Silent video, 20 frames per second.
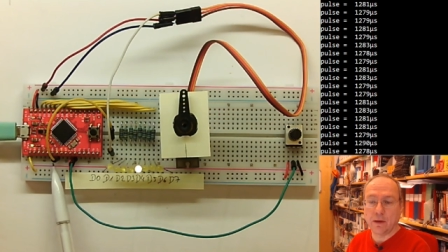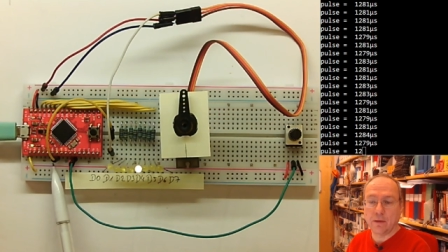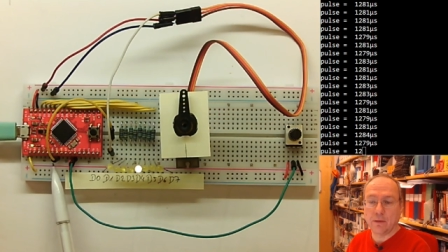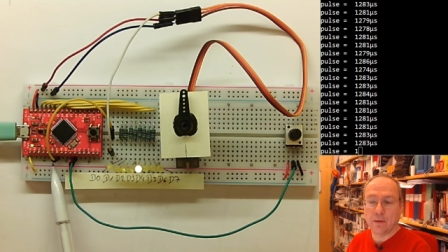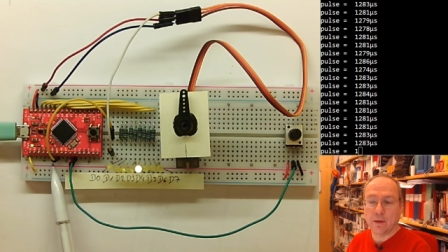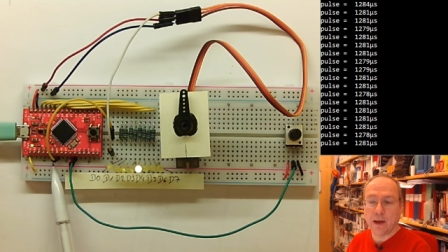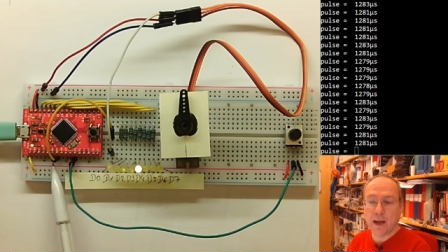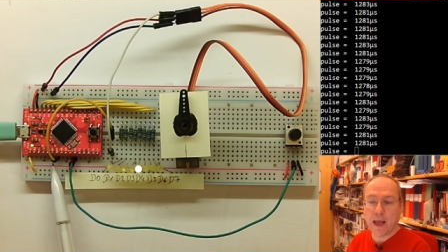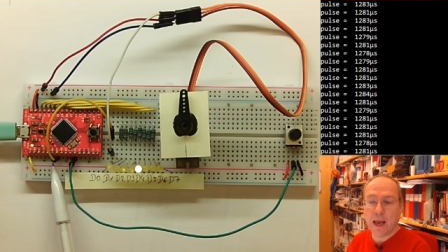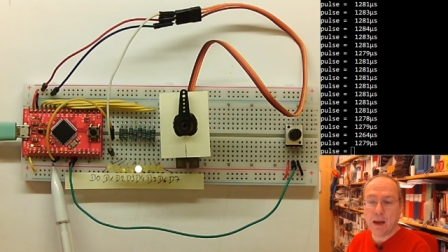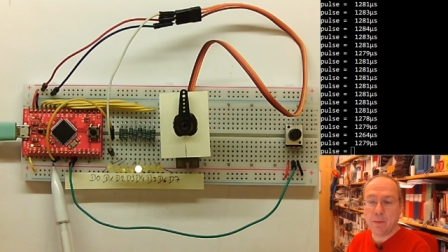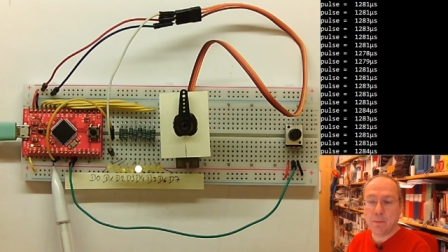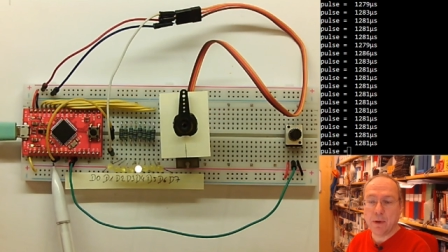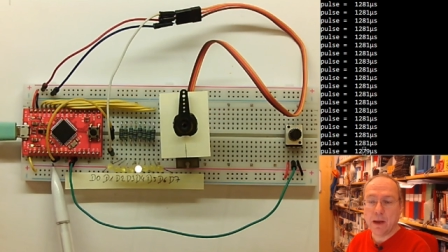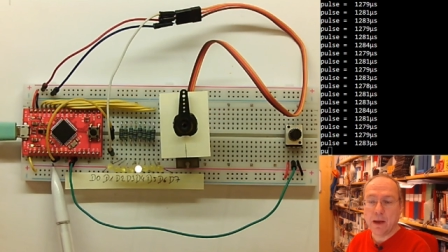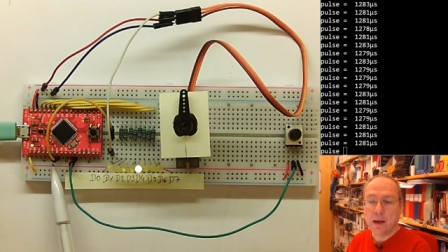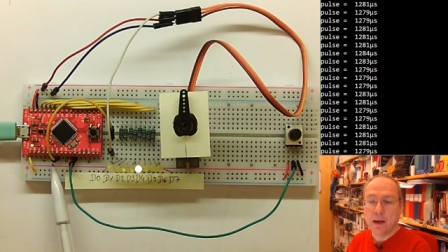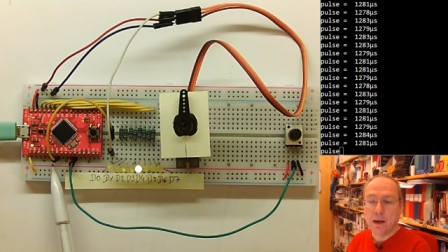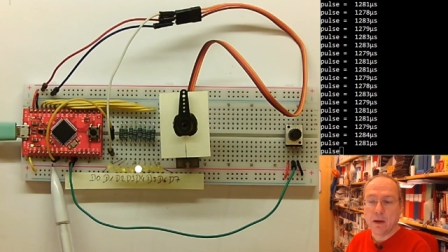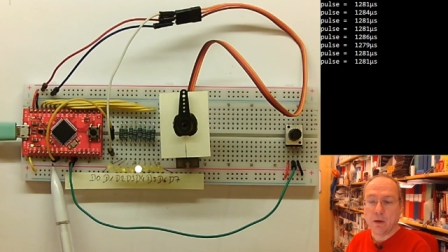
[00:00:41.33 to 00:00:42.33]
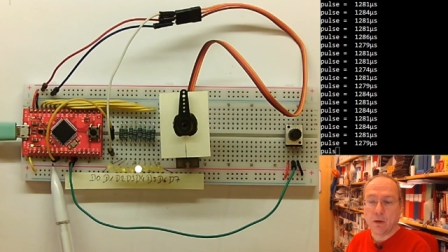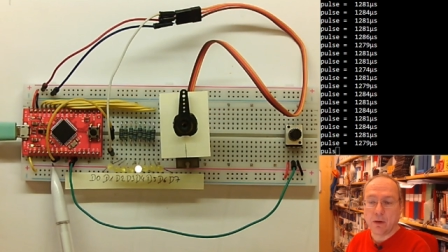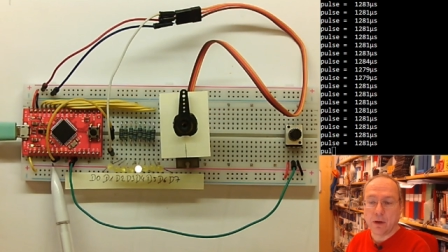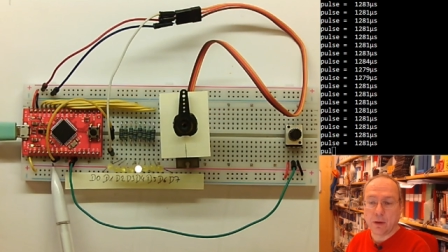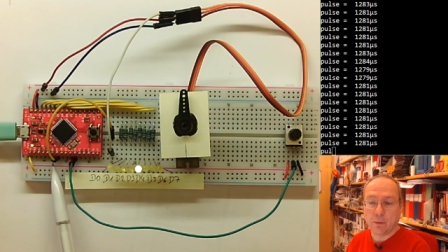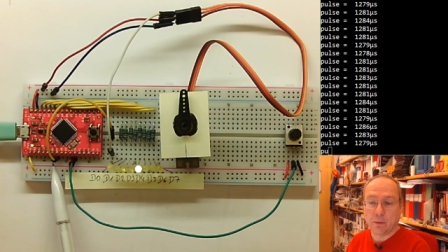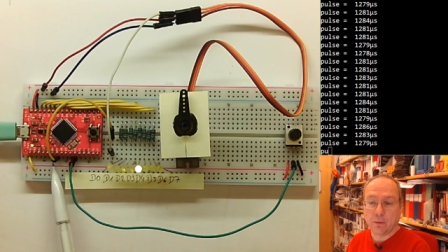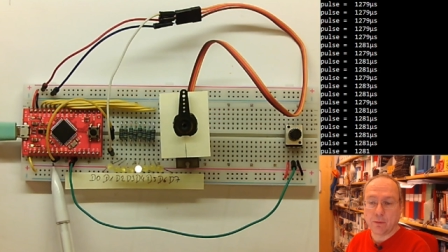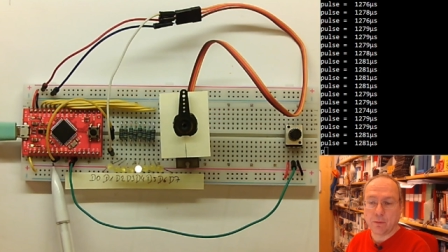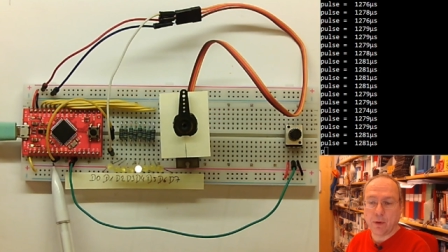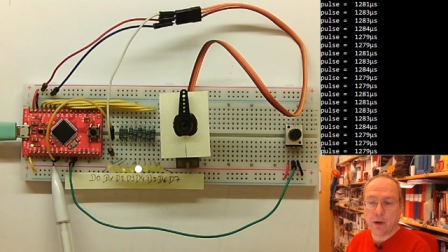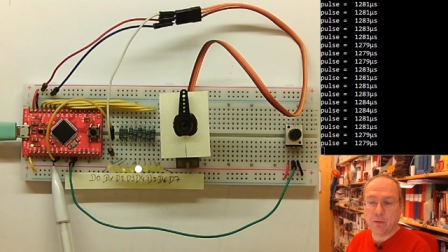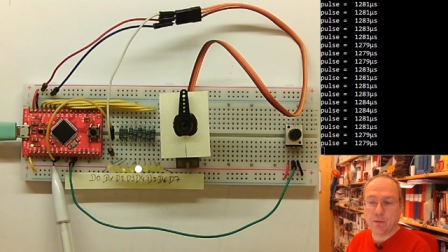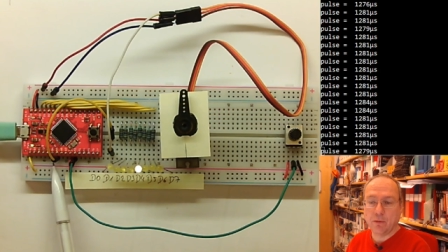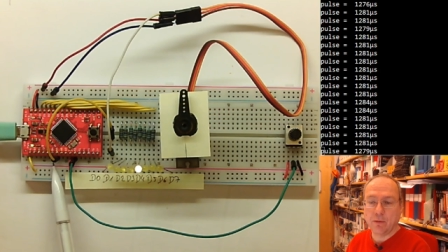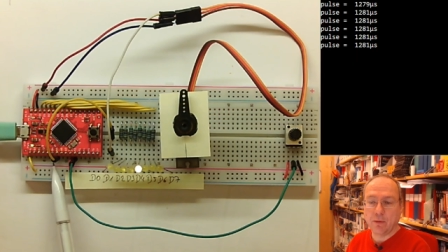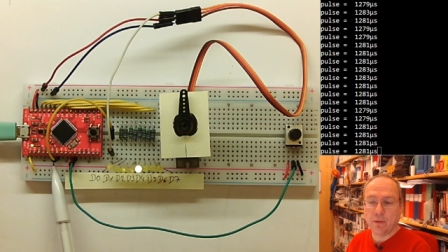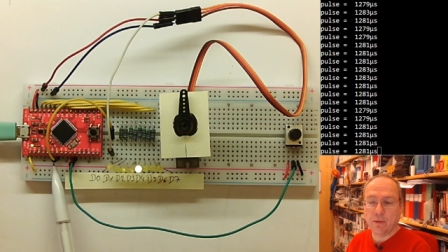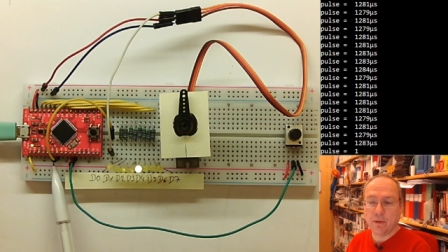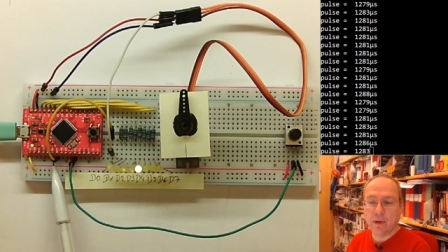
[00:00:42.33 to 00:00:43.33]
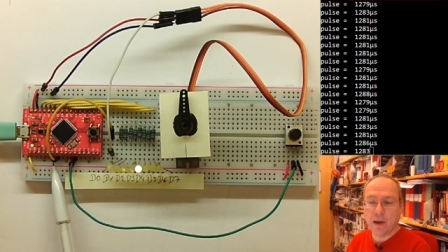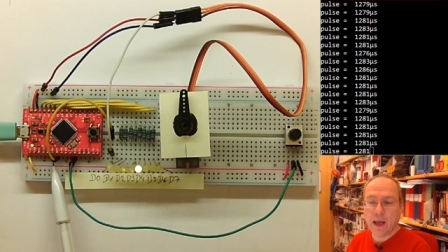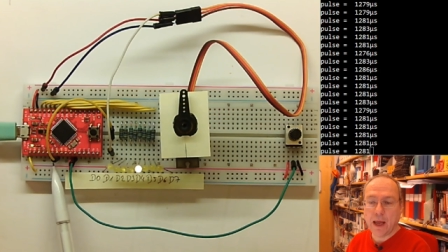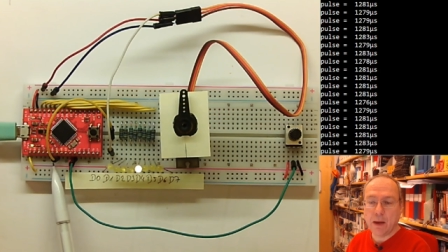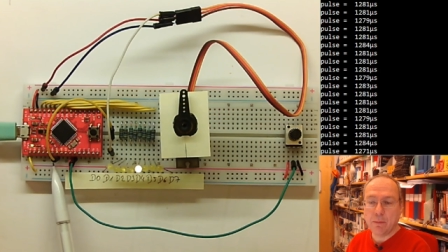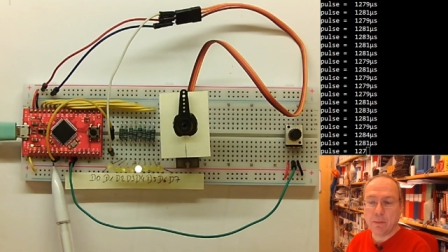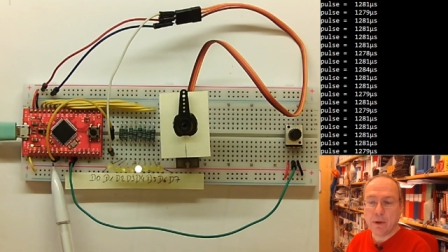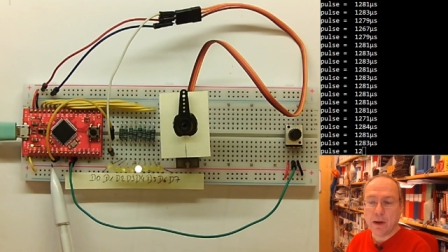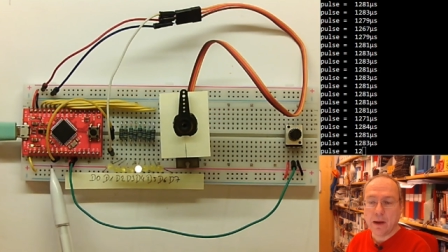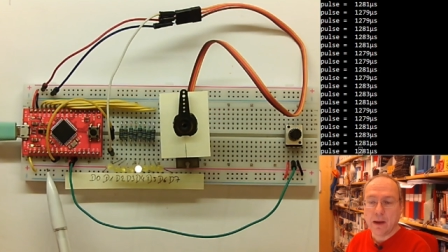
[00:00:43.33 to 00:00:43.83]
in the lab or demonstrations in the lab.